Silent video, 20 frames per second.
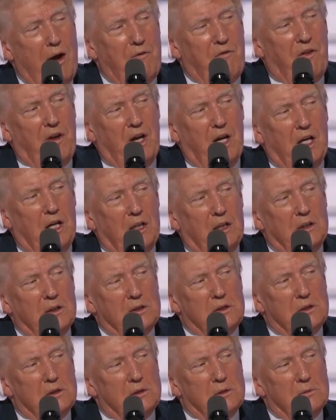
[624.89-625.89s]
Helen,
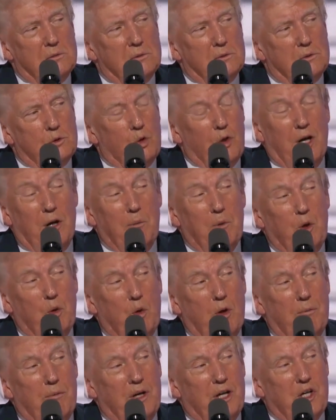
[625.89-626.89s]
incredible
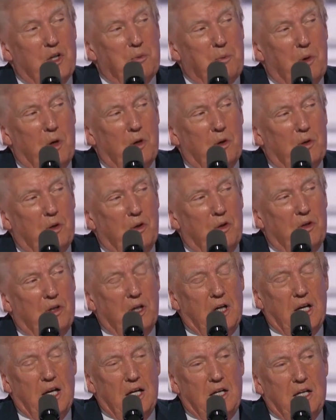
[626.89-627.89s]
woman I spoke to
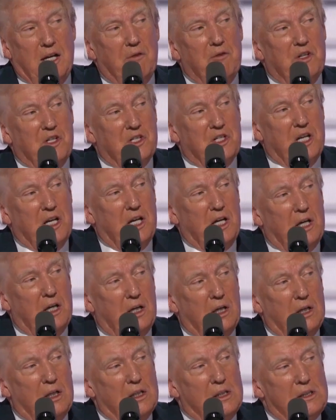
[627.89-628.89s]
today, devastated,
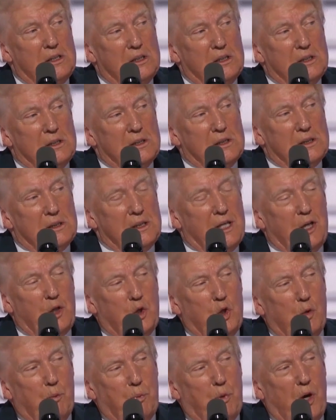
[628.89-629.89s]
and
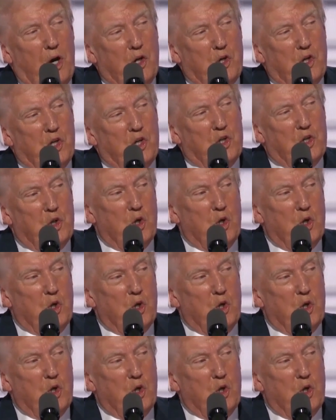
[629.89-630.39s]
two precious